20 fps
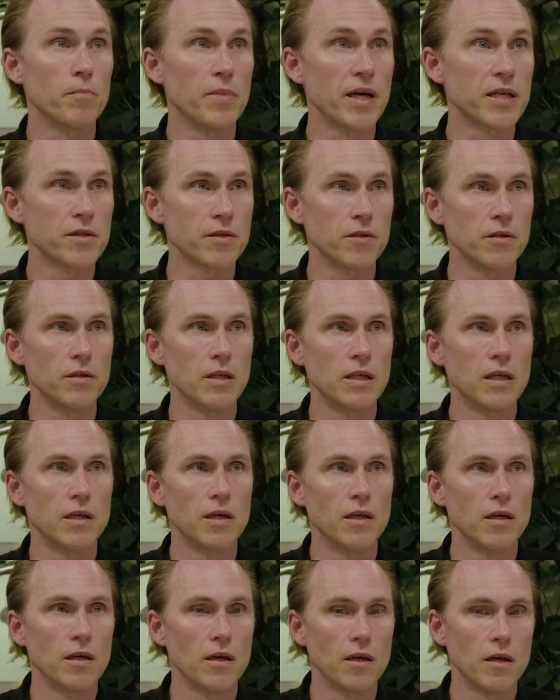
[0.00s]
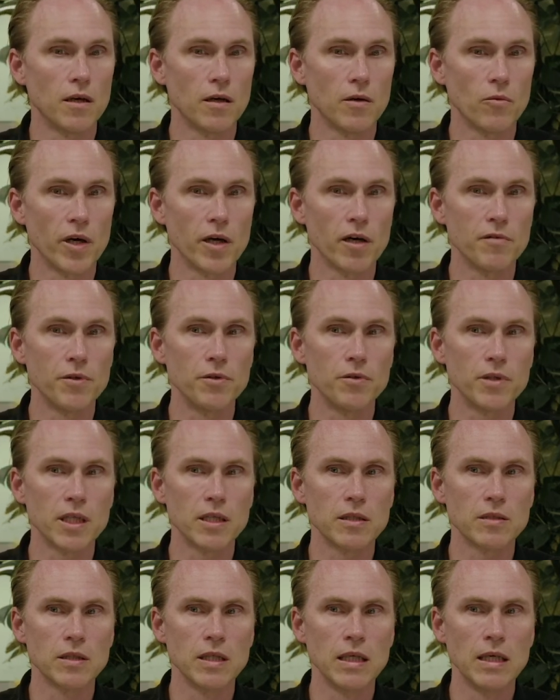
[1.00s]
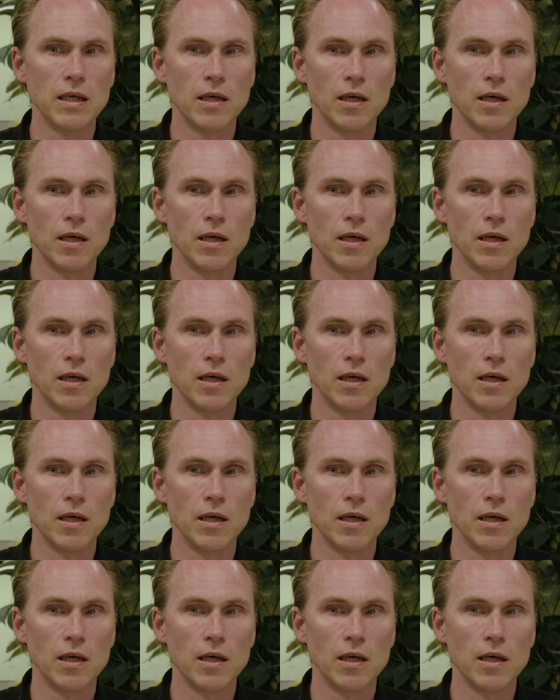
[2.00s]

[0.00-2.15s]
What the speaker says: better way of doing it.